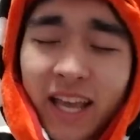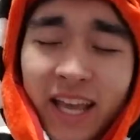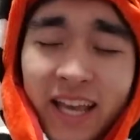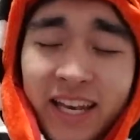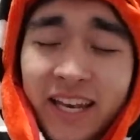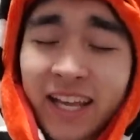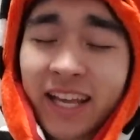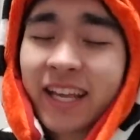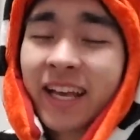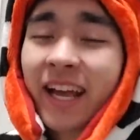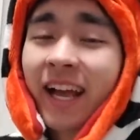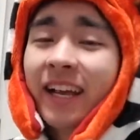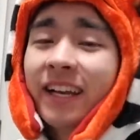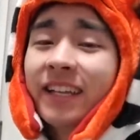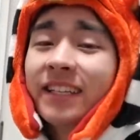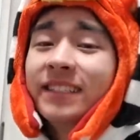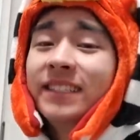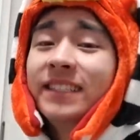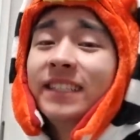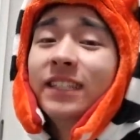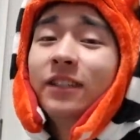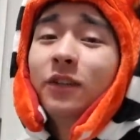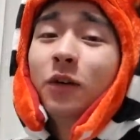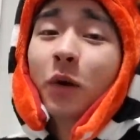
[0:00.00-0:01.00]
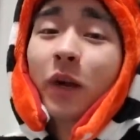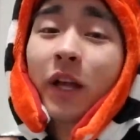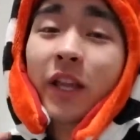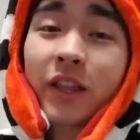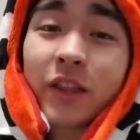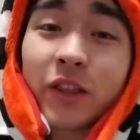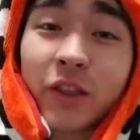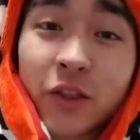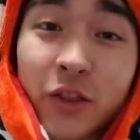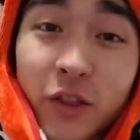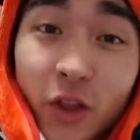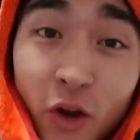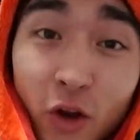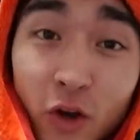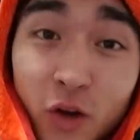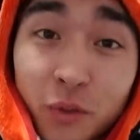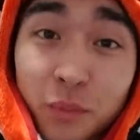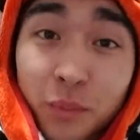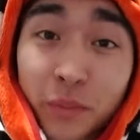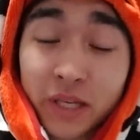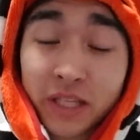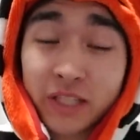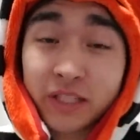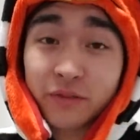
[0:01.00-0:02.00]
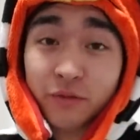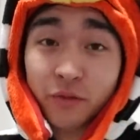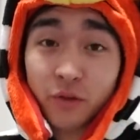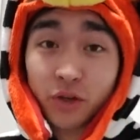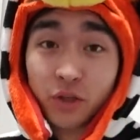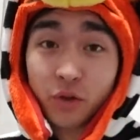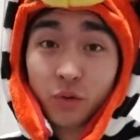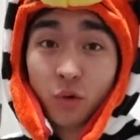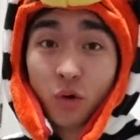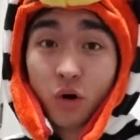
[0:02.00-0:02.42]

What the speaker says: And I got a secret third piece for you